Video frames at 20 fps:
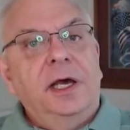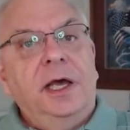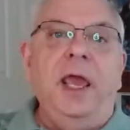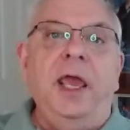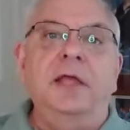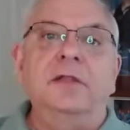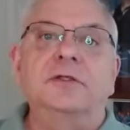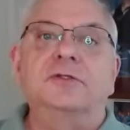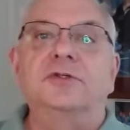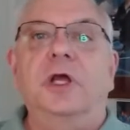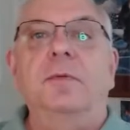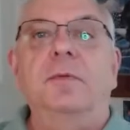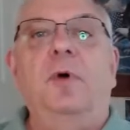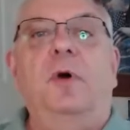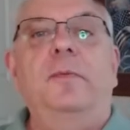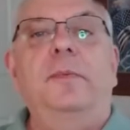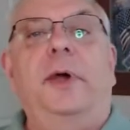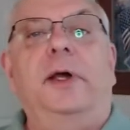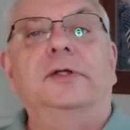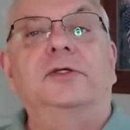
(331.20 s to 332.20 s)
In the Dream
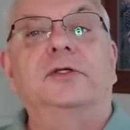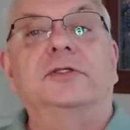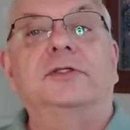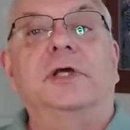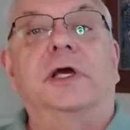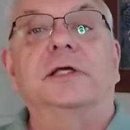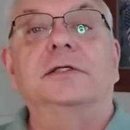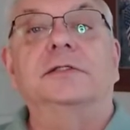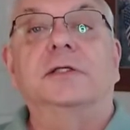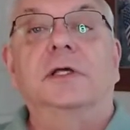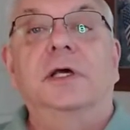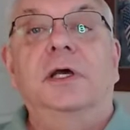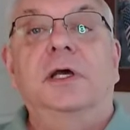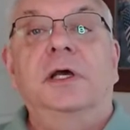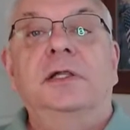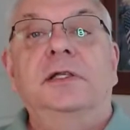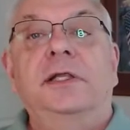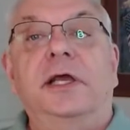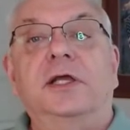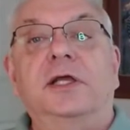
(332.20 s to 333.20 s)
Home exercise,
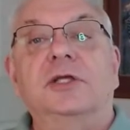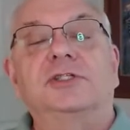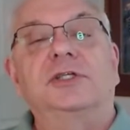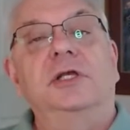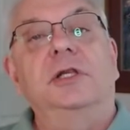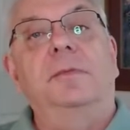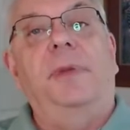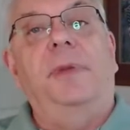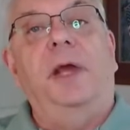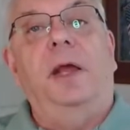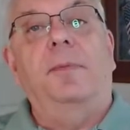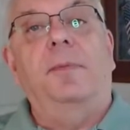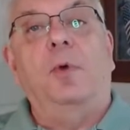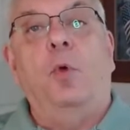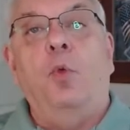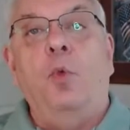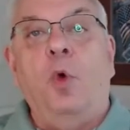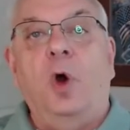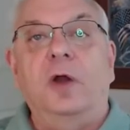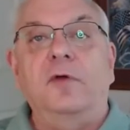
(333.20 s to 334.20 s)
take a sheet of paper,
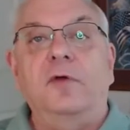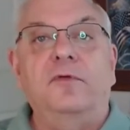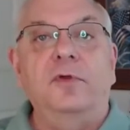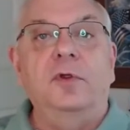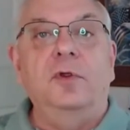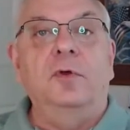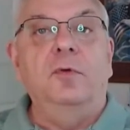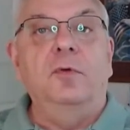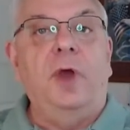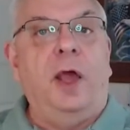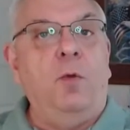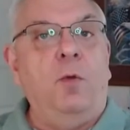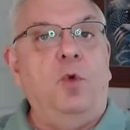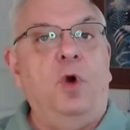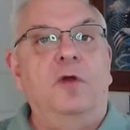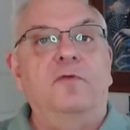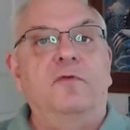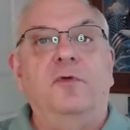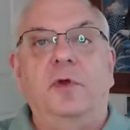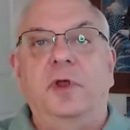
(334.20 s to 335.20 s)
one for you and
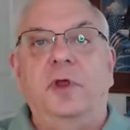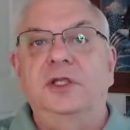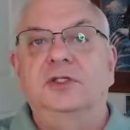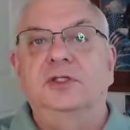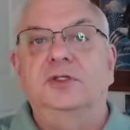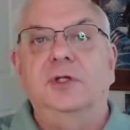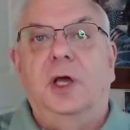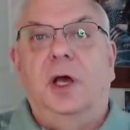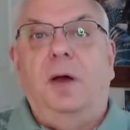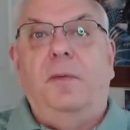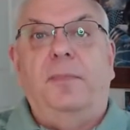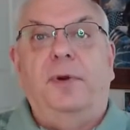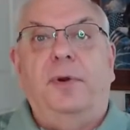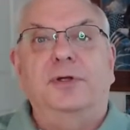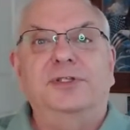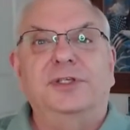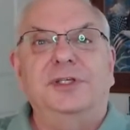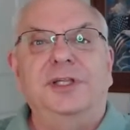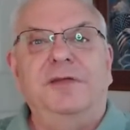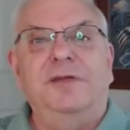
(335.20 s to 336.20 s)
one for each
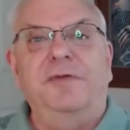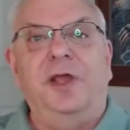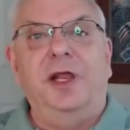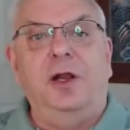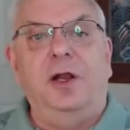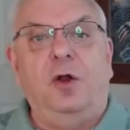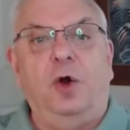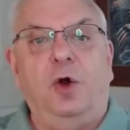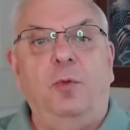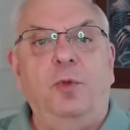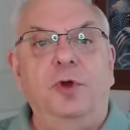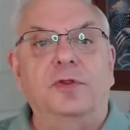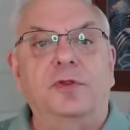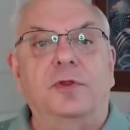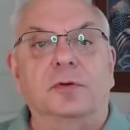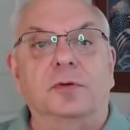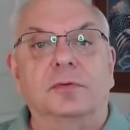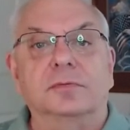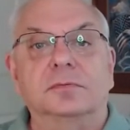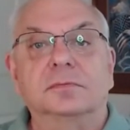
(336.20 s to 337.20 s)
person living in the home with
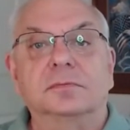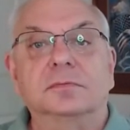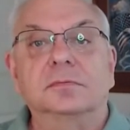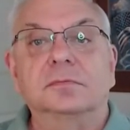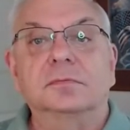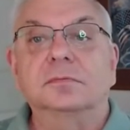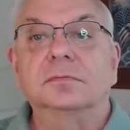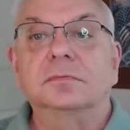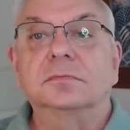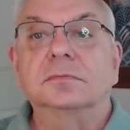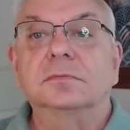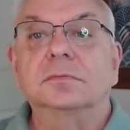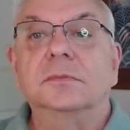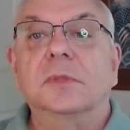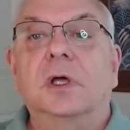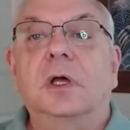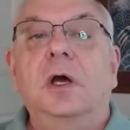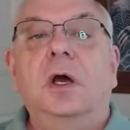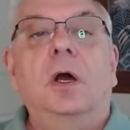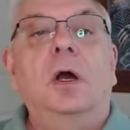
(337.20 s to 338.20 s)
you.
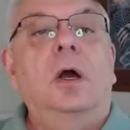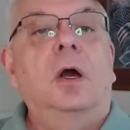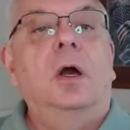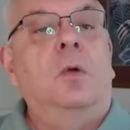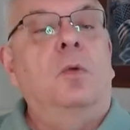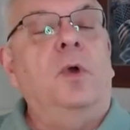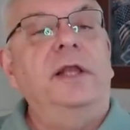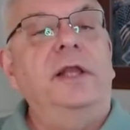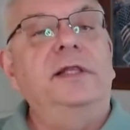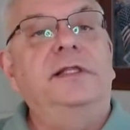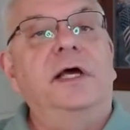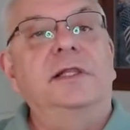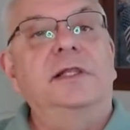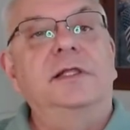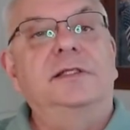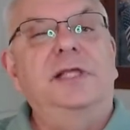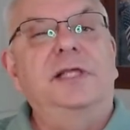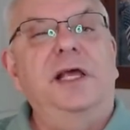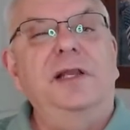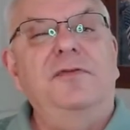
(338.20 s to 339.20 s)
Write down the
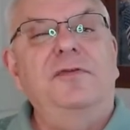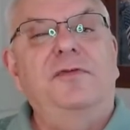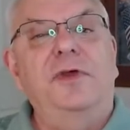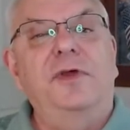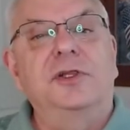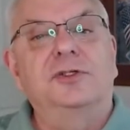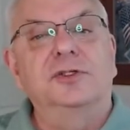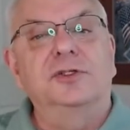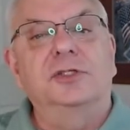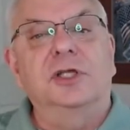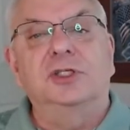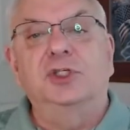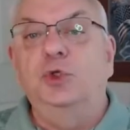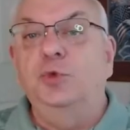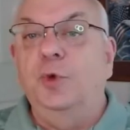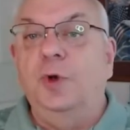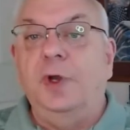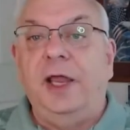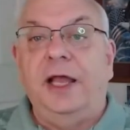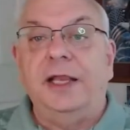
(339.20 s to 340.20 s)
10 features that you
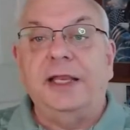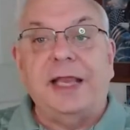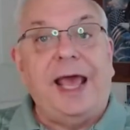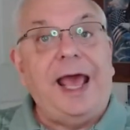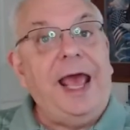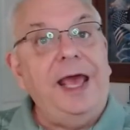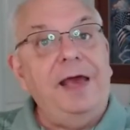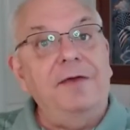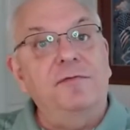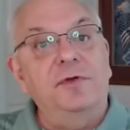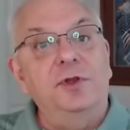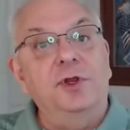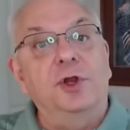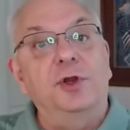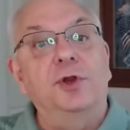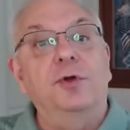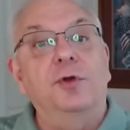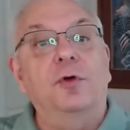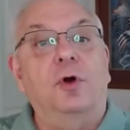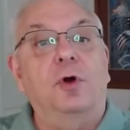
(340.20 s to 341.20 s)
would like to have in your
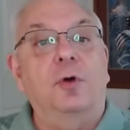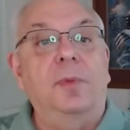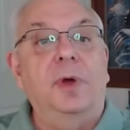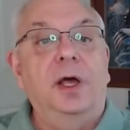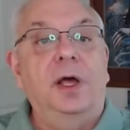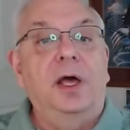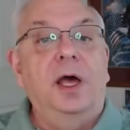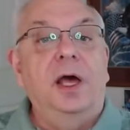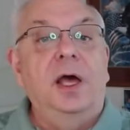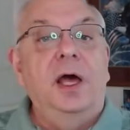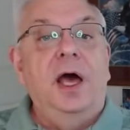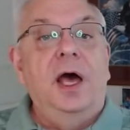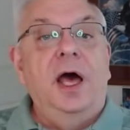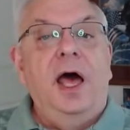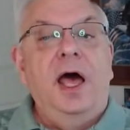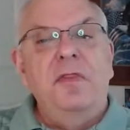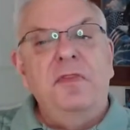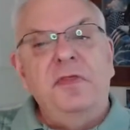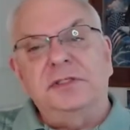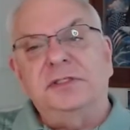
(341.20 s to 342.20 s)
new home.
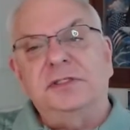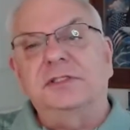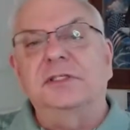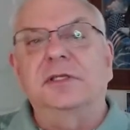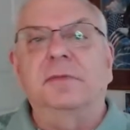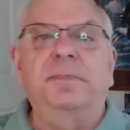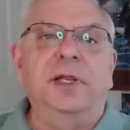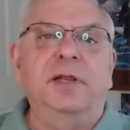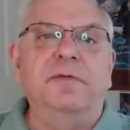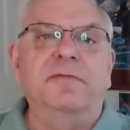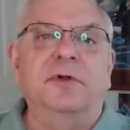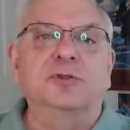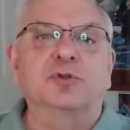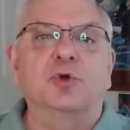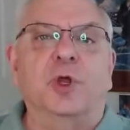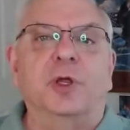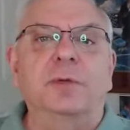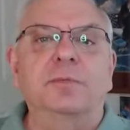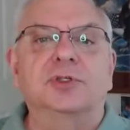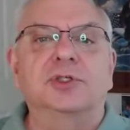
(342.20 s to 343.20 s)
This is a bit of a
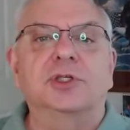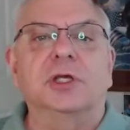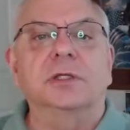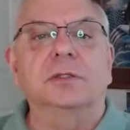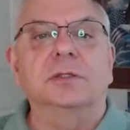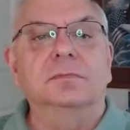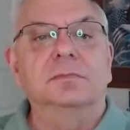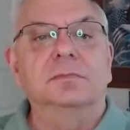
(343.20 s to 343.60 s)
dream sheet.